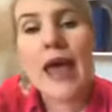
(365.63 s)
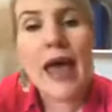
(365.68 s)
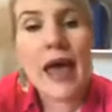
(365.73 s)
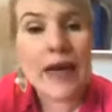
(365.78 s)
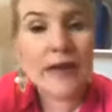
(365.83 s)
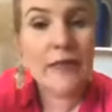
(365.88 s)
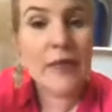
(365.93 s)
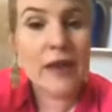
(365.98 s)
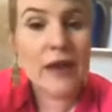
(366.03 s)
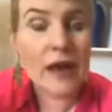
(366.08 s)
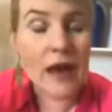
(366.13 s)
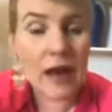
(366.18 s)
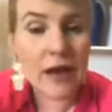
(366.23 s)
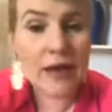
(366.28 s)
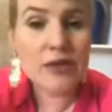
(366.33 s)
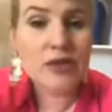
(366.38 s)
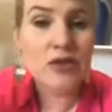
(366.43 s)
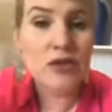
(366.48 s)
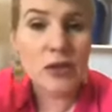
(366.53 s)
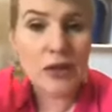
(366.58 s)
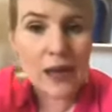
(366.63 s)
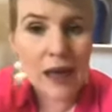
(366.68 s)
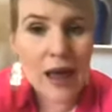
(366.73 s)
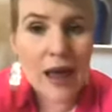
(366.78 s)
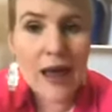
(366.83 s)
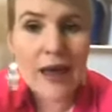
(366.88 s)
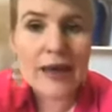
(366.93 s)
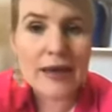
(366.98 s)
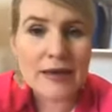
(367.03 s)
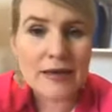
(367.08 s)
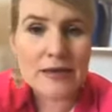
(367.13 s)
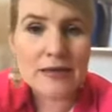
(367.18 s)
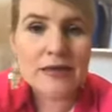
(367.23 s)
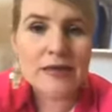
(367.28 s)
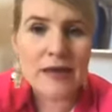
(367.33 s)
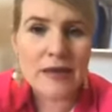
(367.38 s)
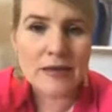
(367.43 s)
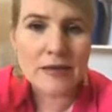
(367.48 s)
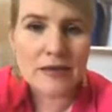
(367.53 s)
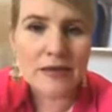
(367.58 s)
And then I do lines
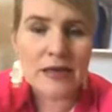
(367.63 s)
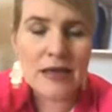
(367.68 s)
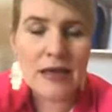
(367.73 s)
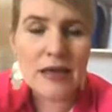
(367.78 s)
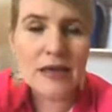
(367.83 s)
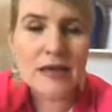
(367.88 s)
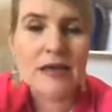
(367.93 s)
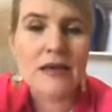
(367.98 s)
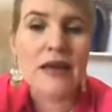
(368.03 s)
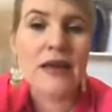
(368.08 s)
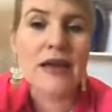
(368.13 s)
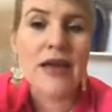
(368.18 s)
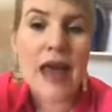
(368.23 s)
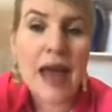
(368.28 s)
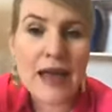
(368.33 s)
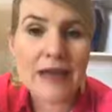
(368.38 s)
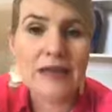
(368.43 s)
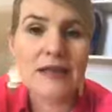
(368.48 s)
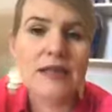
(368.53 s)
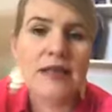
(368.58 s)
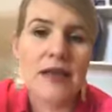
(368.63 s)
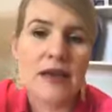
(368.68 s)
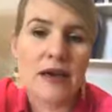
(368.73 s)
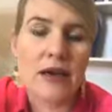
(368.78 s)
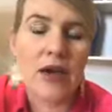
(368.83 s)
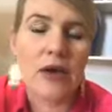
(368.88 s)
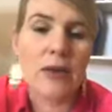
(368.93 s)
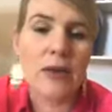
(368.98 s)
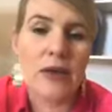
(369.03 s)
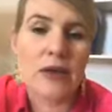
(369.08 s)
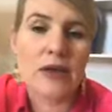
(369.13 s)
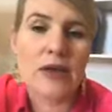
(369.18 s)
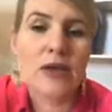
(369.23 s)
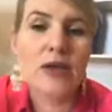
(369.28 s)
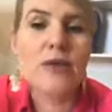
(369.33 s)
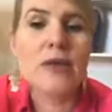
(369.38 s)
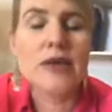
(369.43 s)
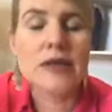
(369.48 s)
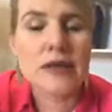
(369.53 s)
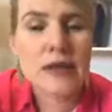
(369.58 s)
underneath it. And as they're going
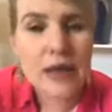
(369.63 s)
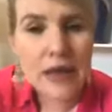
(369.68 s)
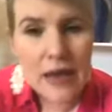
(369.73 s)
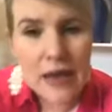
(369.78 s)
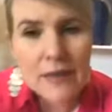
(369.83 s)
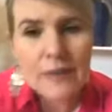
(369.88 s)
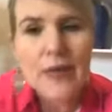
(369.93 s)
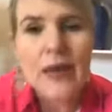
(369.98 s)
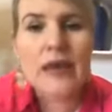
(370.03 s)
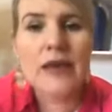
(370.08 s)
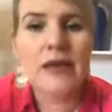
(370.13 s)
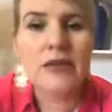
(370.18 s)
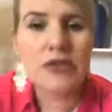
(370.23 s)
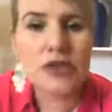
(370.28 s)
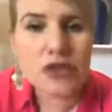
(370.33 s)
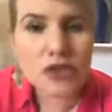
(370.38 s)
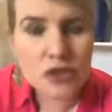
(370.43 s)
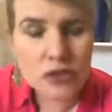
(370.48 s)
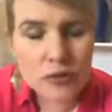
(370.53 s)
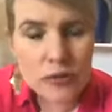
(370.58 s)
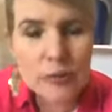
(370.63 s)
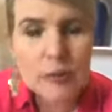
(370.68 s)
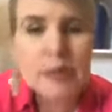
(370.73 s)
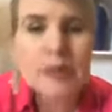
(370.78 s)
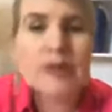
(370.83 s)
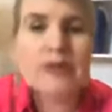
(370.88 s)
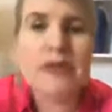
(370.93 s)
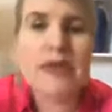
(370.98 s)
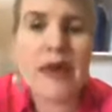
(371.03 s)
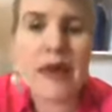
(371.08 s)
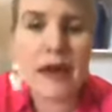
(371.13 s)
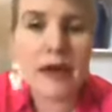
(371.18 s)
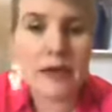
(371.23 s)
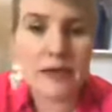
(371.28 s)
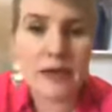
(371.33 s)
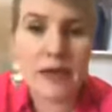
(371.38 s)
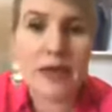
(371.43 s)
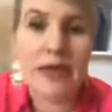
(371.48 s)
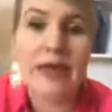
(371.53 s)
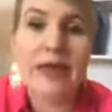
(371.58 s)
through it, they can scribble
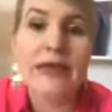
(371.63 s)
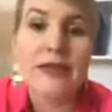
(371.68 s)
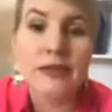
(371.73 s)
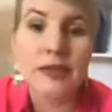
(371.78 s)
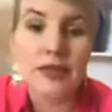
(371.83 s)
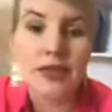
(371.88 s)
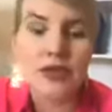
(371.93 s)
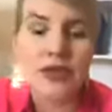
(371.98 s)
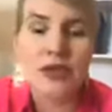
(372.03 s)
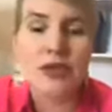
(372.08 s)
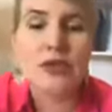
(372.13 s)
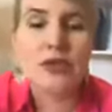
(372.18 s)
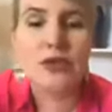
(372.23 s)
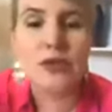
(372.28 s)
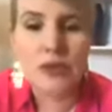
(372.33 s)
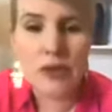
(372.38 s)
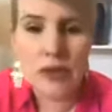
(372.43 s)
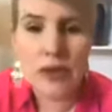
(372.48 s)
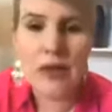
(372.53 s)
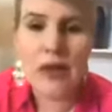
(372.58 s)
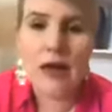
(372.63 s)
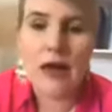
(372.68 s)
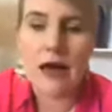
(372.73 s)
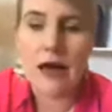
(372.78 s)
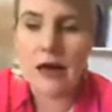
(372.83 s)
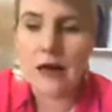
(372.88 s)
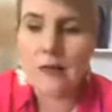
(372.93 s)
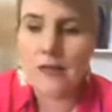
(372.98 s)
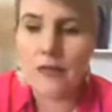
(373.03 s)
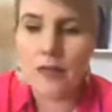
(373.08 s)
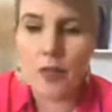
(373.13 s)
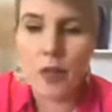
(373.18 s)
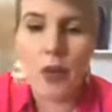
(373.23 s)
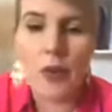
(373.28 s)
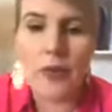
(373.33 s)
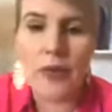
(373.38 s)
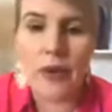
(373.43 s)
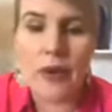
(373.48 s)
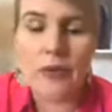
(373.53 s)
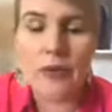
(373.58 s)
down into
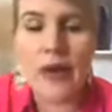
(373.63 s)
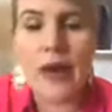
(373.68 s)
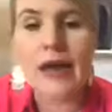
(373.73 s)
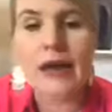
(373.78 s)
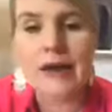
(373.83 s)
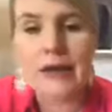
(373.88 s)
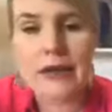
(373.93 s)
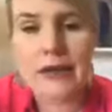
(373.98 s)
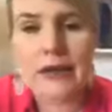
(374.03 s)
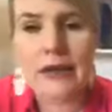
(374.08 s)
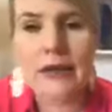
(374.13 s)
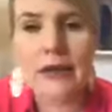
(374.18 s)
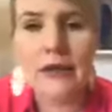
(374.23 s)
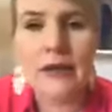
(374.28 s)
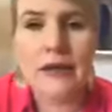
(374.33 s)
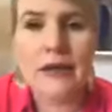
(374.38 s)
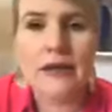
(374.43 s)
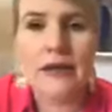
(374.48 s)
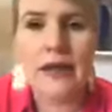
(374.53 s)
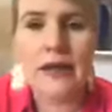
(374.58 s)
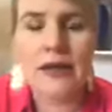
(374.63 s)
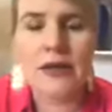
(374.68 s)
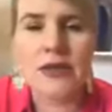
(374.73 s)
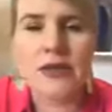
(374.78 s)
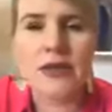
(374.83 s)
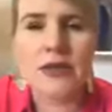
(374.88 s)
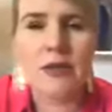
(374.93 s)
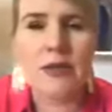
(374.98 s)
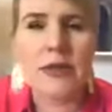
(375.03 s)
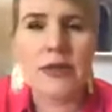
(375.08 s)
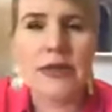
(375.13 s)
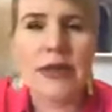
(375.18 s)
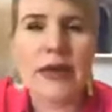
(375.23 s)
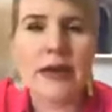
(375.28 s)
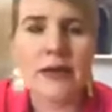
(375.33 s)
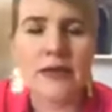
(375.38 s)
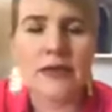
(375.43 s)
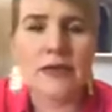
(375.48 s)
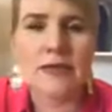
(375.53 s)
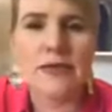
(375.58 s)
what they're writing. They can scribble
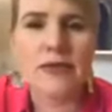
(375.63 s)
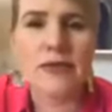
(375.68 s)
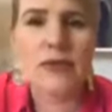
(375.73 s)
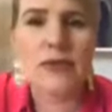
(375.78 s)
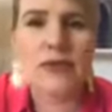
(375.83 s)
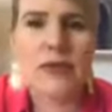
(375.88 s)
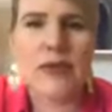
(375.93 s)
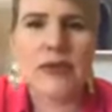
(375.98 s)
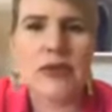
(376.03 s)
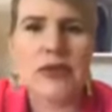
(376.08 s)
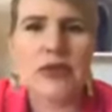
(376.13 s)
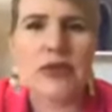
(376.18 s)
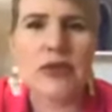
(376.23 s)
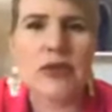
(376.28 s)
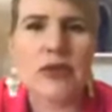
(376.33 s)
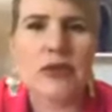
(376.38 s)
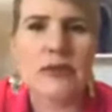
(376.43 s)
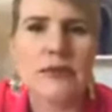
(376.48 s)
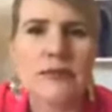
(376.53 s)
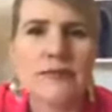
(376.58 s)
down. So that's good.